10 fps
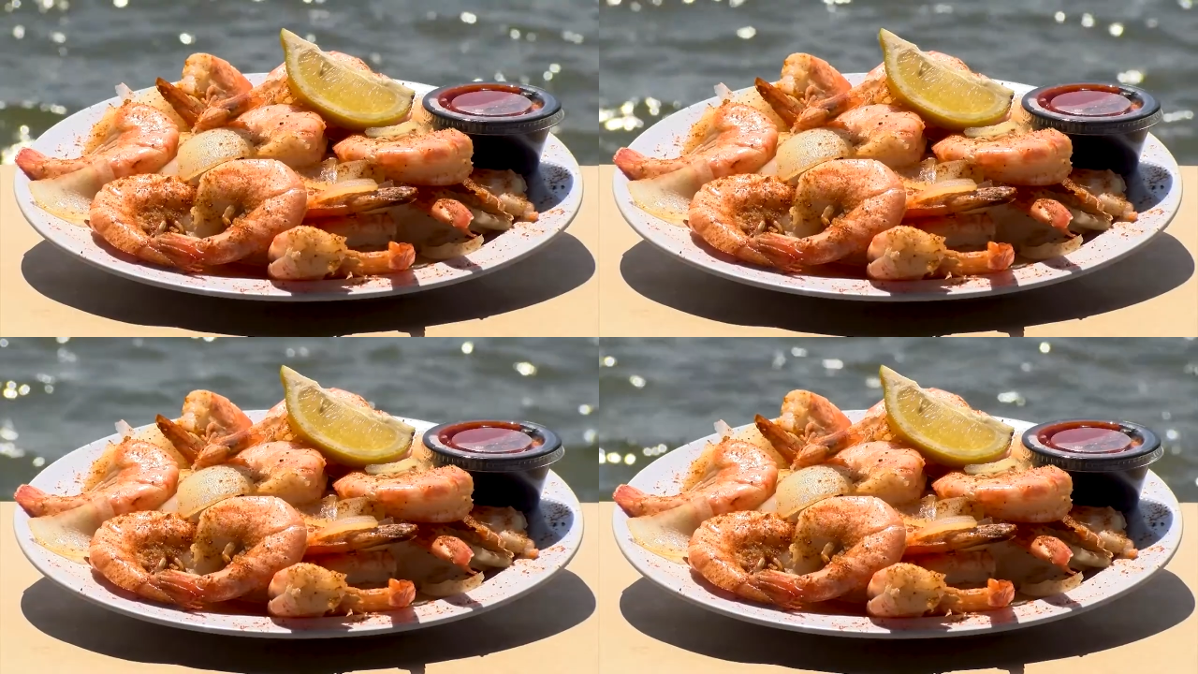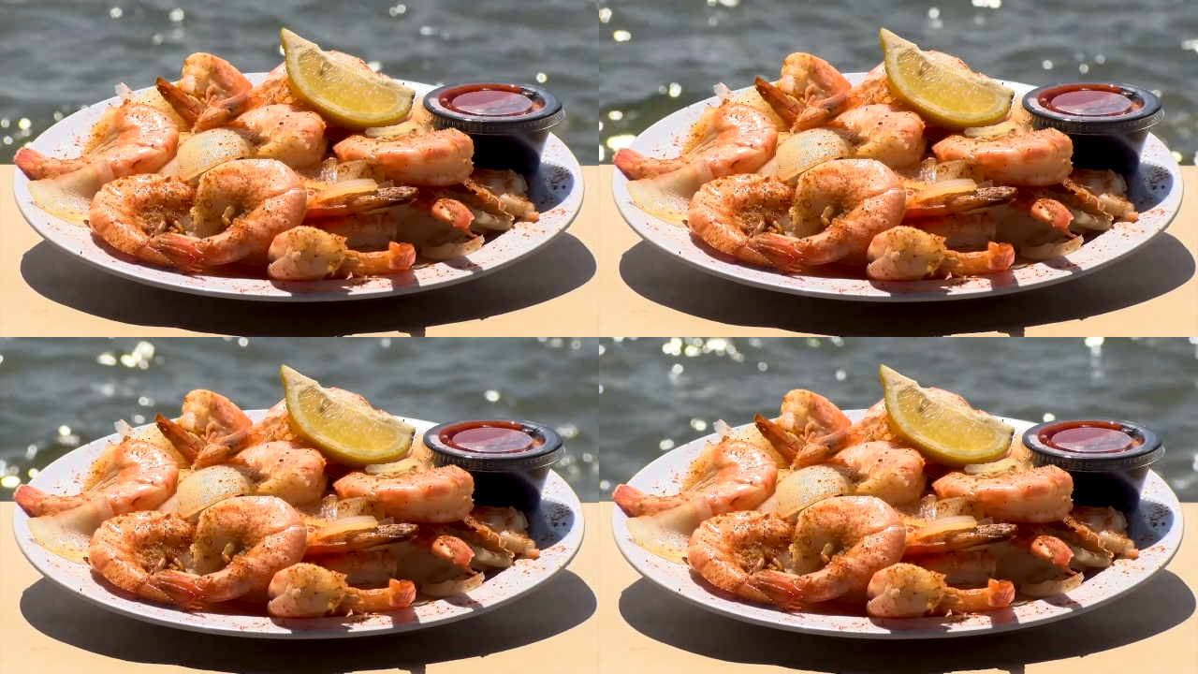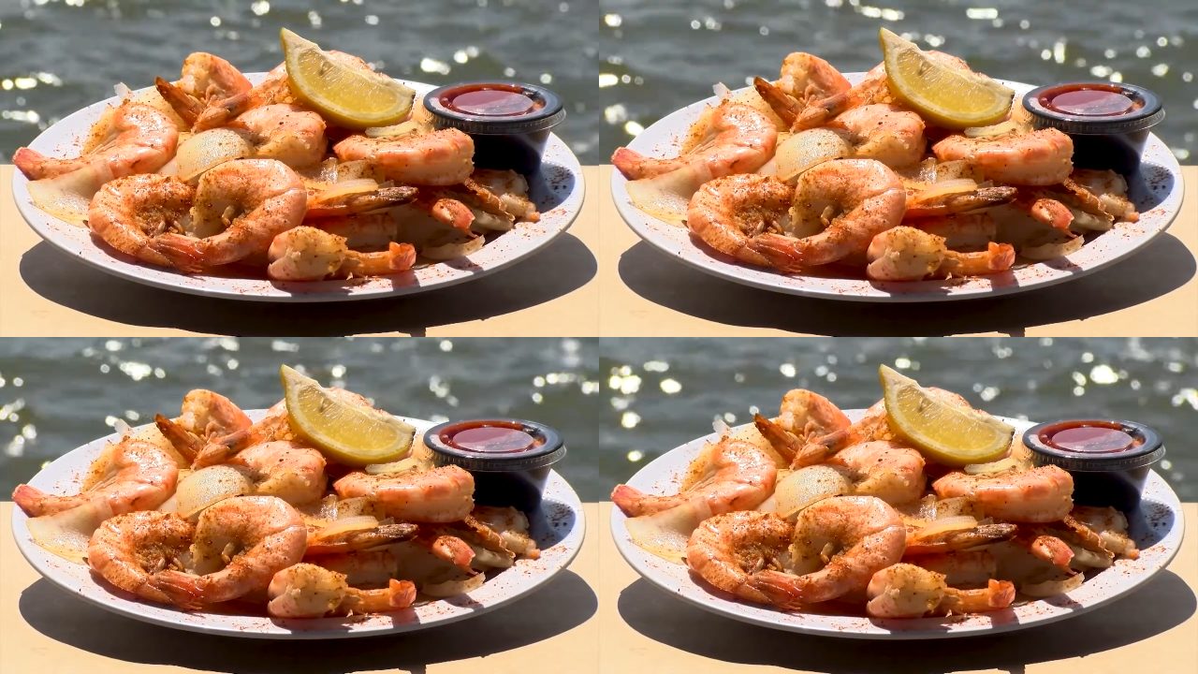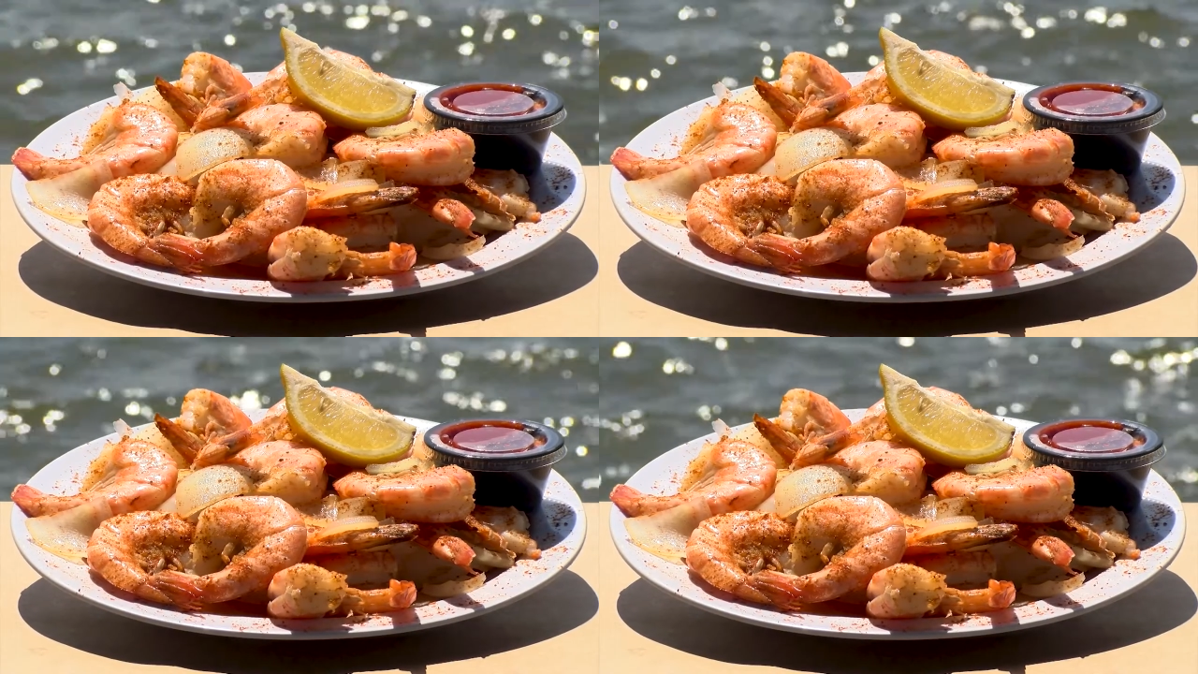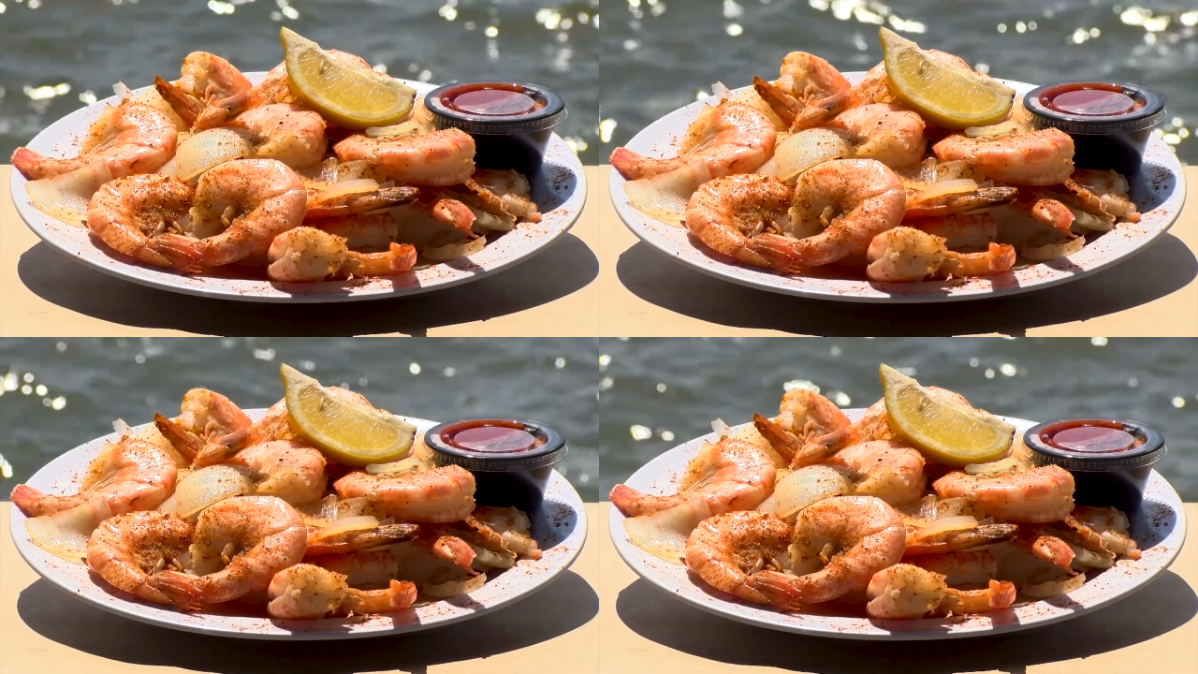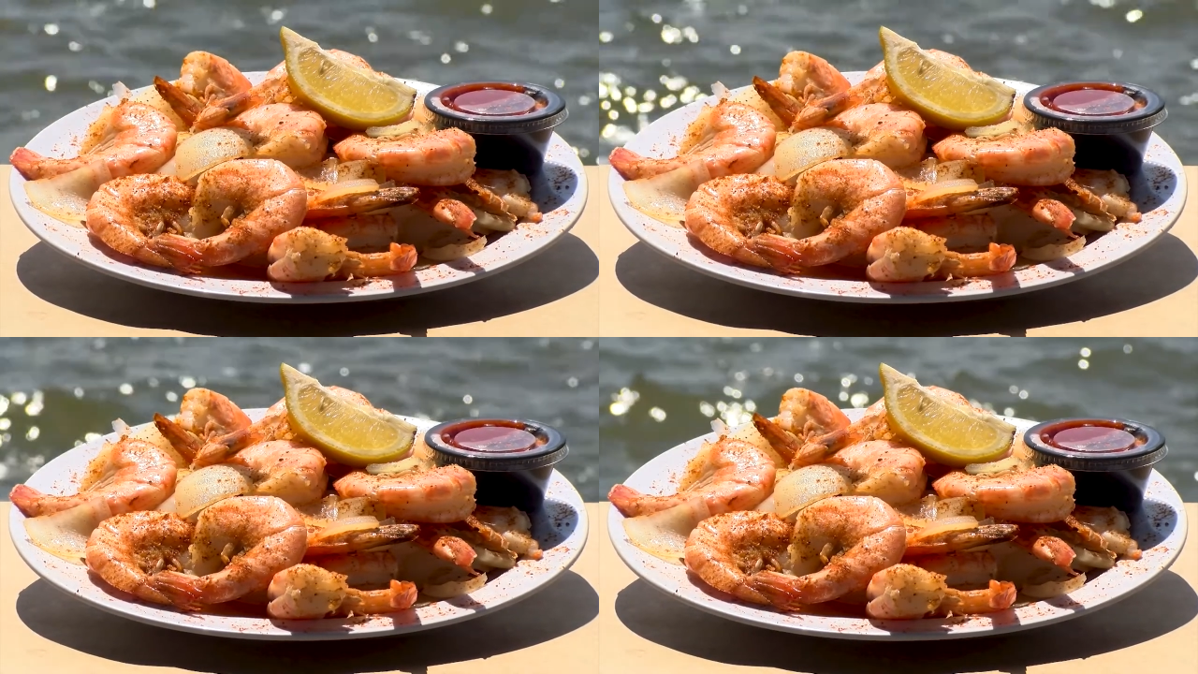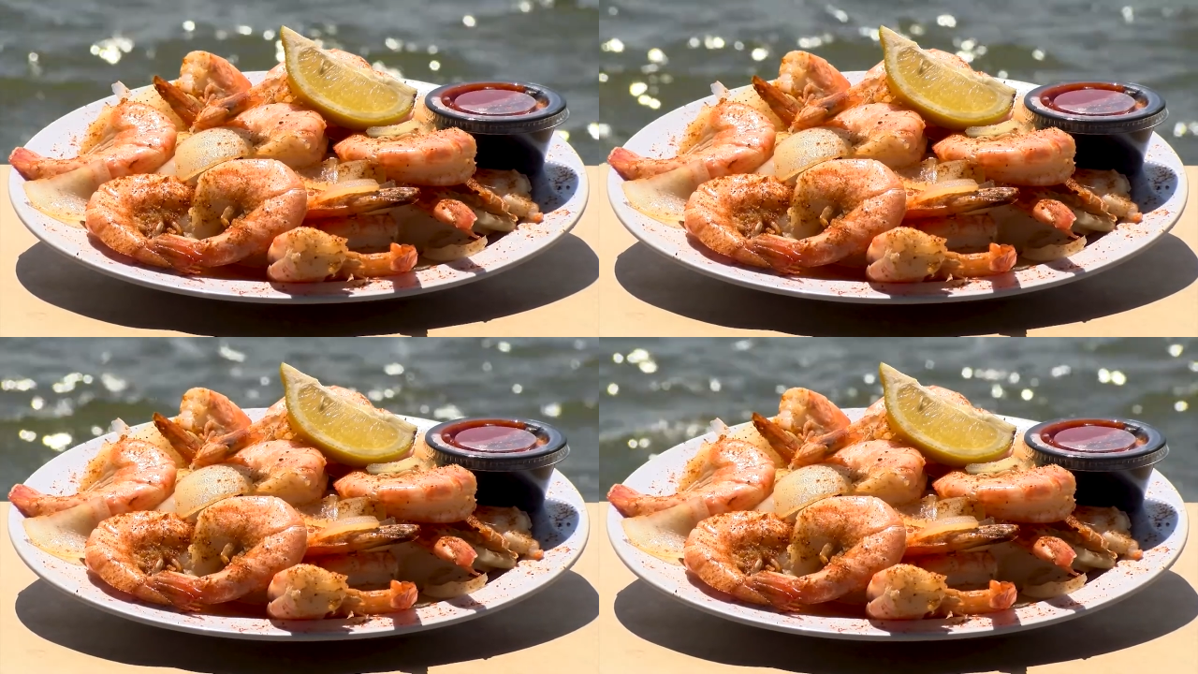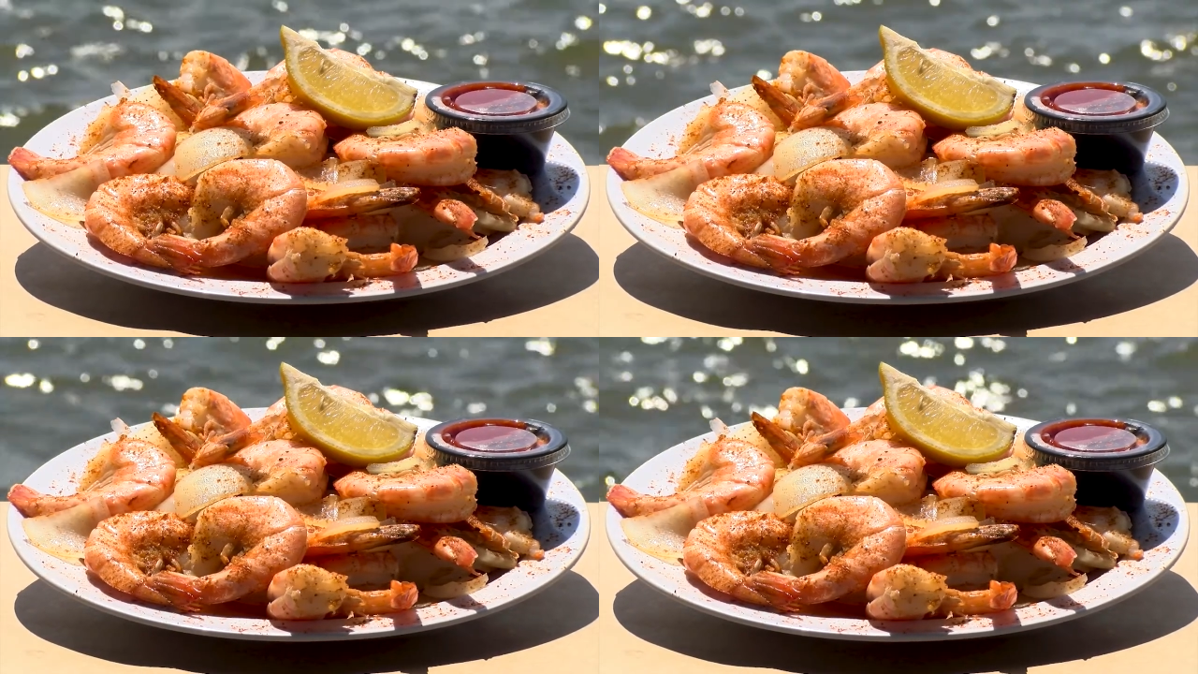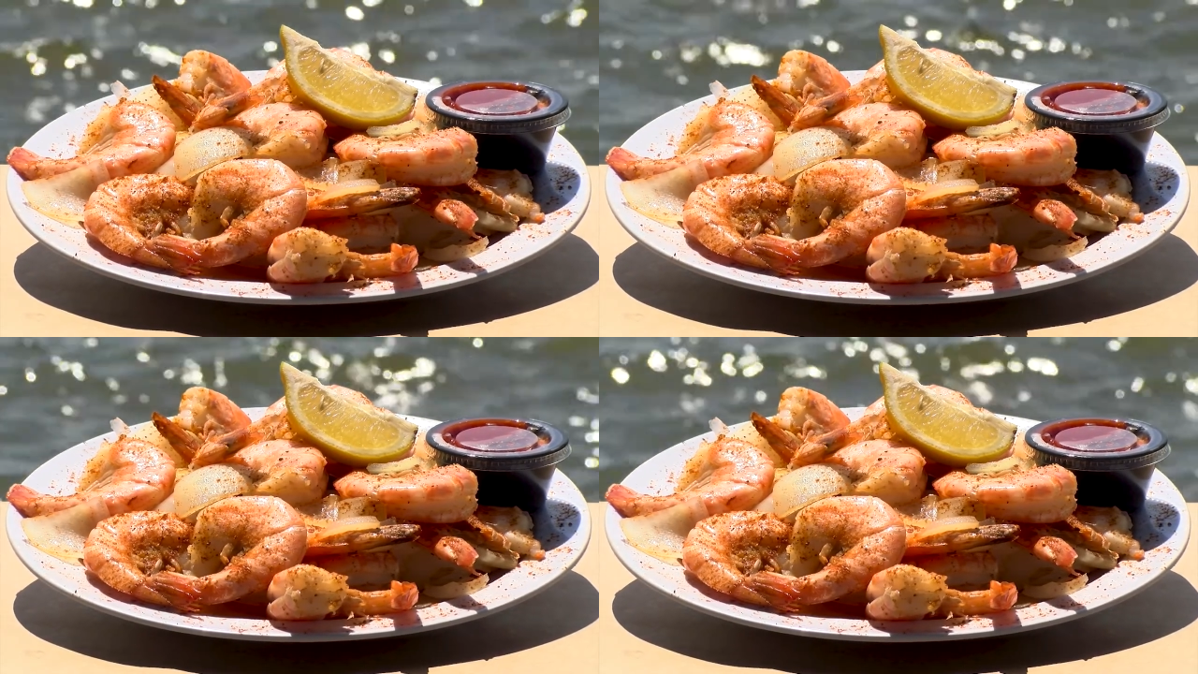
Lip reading: Nobody's mouth can be seen.